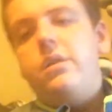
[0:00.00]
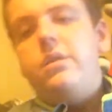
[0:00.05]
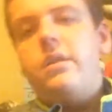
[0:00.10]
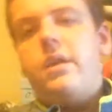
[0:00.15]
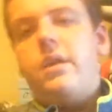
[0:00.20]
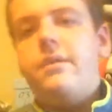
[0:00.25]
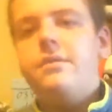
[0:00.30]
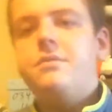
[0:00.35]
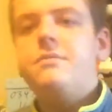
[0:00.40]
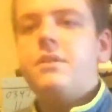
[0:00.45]

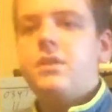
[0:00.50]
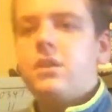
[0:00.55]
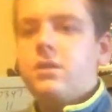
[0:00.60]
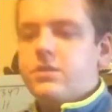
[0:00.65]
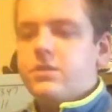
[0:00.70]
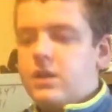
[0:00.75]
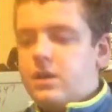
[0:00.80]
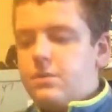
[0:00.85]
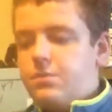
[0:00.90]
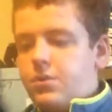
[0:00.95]
Now this video
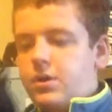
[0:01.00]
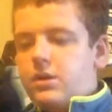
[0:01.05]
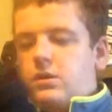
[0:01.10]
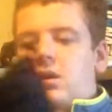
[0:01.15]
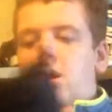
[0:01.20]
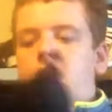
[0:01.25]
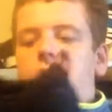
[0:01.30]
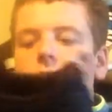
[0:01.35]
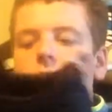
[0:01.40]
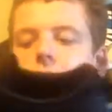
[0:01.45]
is getting pretty
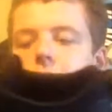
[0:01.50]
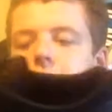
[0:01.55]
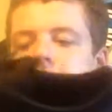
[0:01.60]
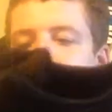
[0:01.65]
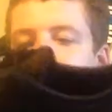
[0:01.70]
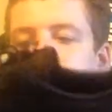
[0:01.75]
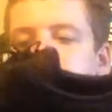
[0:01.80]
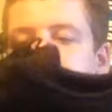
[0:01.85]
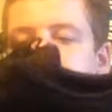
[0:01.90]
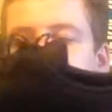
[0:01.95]
long,
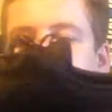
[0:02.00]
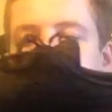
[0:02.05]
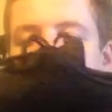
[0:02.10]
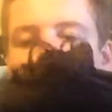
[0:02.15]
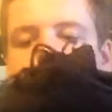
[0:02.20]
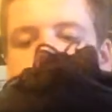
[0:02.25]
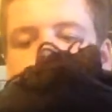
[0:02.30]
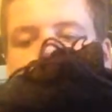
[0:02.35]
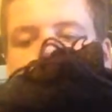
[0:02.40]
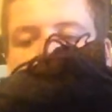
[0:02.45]
but
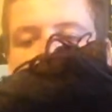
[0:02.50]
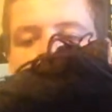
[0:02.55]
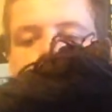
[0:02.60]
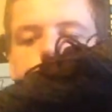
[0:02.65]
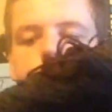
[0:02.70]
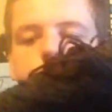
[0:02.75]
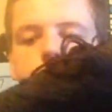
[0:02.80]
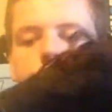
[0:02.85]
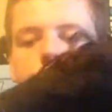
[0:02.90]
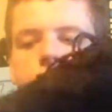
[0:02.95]

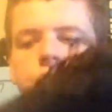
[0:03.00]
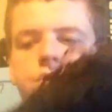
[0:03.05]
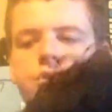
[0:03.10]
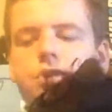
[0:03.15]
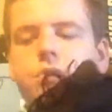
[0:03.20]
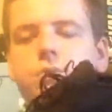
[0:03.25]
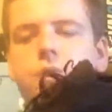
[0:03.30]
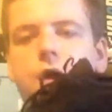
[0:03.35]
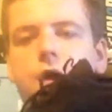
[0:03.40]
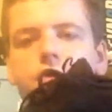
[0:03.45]

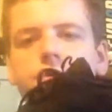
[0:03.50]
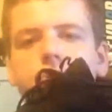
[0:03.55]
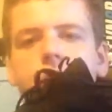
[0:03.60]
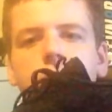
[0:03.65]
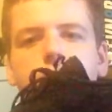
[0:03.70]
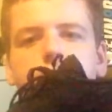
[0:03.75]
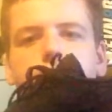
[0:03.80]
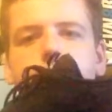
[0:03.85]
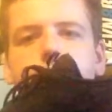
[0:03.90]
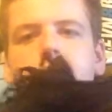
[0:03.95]
just when I was
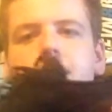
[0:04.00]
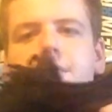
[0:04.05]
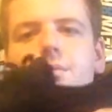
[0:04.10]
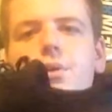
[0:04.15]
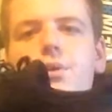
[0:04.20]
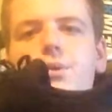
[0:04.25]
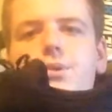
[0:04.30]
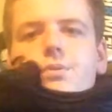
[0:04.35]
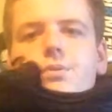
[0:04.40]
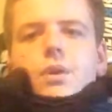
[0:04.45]
holding that
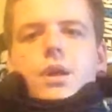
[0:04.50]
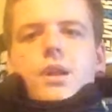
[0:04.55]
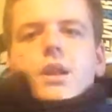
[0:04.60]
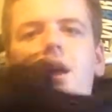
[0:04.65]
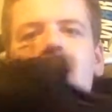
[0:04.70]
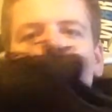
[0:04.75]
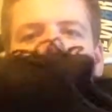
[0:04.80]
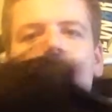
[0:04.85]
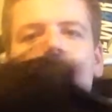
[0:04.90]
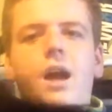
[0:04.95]
Roshe Run,
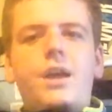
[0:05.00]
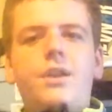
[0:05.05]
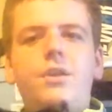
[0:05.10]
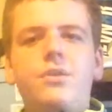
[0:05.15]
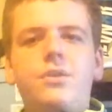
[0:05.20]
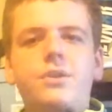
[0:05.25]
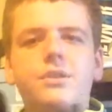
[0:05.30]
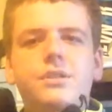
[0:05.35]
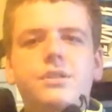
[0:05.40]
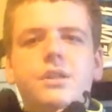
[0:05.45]
I
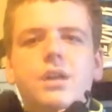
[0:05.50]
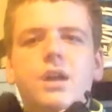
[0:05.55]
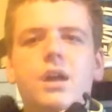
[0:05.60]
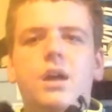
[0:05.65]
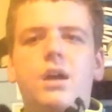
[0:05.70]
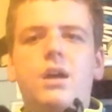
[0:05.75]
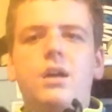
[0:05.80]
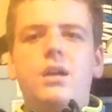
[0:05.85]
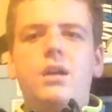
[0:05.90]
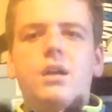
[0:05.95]
noticed
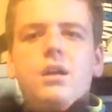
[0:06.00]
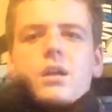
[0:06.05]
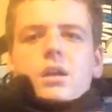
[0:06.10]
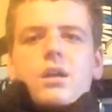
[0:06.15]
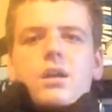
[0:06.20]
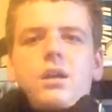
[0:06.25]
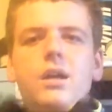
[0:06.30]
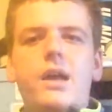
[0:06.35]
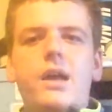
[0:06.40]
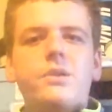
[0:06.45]

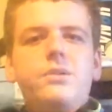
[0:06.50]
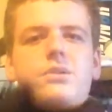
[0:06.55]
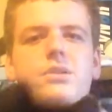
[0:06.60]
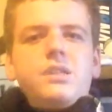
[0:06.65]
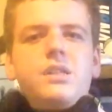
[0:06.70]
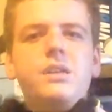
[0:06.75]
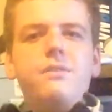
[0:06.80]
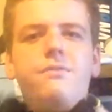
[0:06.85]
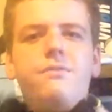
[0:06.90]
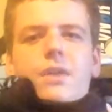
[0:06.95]
how
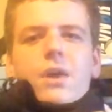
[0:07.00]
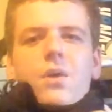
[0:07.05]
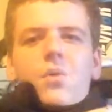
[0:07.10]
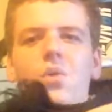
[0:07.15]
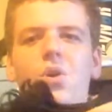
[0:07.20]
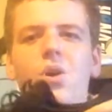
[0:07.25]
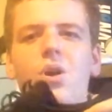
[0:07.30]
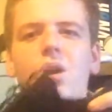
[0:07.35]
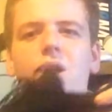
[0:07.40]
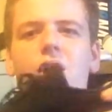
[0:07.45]
stiff they
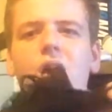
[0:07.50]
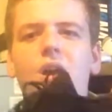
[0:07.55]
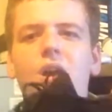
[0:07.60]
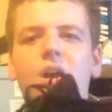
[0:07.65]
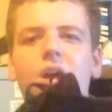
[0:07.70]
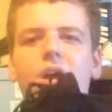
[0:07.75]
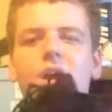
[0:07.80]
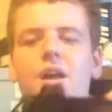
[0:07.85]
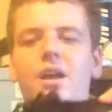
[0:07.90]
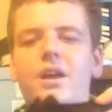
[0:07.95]
were,
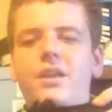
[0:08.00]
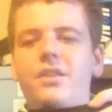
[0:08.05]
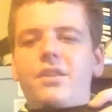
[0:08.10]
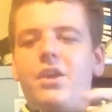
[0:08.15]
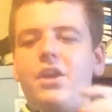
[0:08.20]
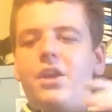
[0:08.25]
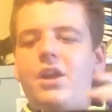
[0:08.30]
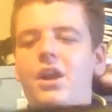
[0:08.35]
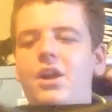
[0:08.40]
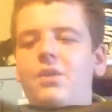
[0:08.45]
and
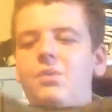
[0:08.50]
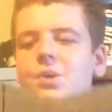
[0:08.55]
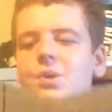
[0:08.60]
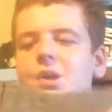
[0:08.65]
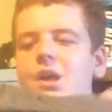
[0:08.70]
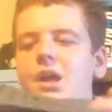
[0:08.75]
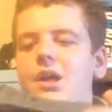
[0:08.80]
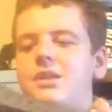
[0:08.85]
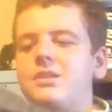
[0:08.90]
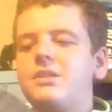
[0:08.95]
then I
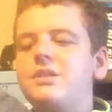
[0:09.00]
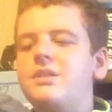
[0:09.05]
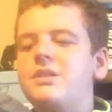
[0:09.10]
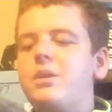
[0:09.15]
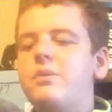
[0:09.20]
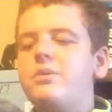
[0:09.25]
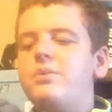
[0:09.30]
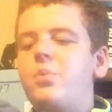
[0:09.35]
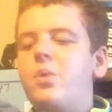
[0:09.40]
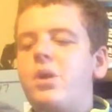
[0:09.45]
realized, because
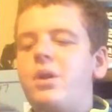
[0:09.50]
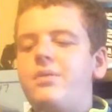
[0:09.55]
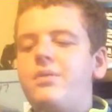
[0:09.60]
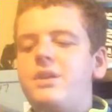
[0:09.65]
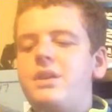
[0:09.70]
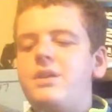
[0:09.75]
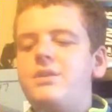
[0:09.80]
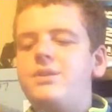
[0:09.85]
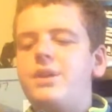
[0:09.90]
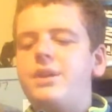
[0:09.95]
I was wearing
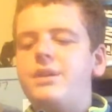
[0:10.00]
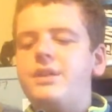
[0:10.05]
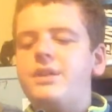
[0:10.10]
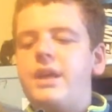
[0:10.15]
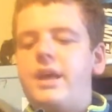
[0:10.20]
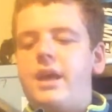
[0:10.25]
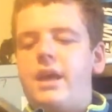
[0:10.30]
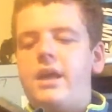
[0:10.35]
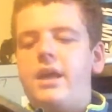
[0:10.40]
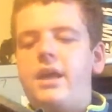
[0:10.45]
these all
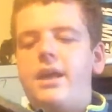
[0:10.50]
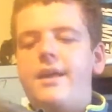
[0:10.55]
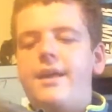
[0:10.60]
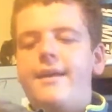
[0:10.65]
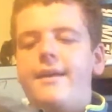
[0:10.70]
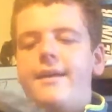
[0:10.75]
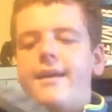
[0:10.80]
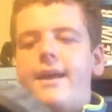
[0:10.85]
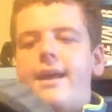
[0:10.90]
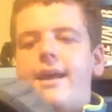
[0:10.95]
day,
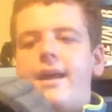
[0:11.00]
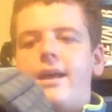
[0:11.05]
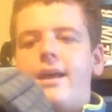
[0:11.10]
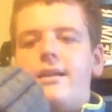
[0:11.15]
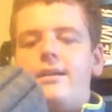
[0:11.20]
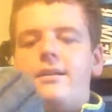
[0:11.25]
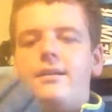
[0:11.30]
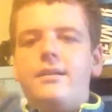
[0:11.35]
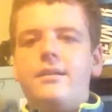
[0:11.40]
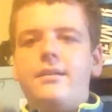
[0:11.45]

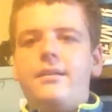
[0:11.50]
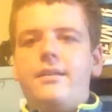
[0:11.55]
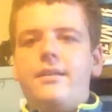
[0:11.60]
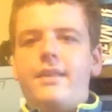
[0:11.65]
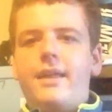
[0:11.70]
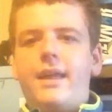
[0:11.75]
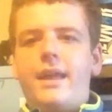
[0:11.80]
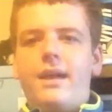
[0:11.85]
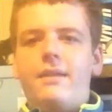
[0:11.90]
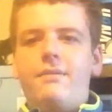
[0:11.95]
and
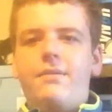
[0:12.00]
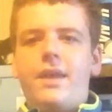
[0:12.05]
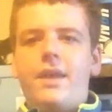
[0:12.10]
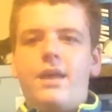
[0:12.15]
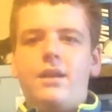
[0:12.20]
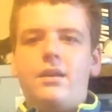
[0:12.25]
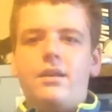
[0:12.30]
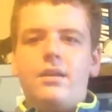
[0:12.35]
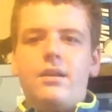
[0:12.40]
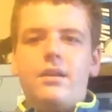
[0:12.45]
they have
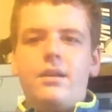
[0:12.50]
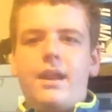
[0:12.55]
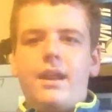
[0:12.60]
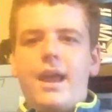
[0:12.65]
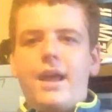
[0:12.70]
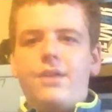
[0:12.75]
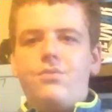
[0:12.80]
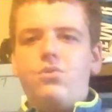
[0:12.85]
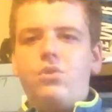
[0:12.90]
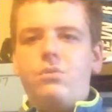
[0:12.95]
that
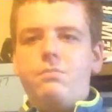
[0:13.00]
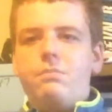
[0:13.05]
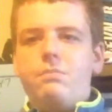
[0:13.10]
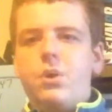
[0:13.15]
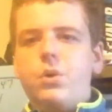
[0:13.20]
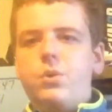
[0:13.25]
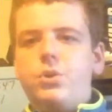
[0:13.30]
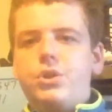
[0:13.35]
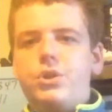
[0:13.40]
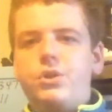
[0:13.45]
natural
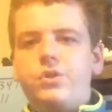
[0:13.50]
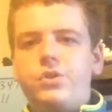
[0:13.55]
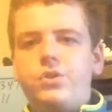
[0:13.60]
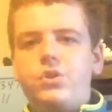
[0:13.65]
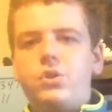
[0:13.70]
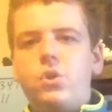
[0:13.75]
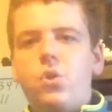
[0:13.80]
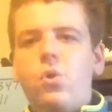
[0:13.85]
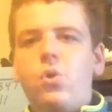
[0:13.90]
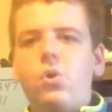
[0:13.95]
motion
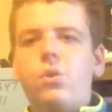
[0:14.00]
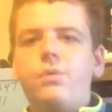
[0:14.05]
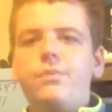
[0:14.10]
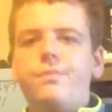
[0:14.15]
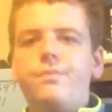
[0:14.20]
sole.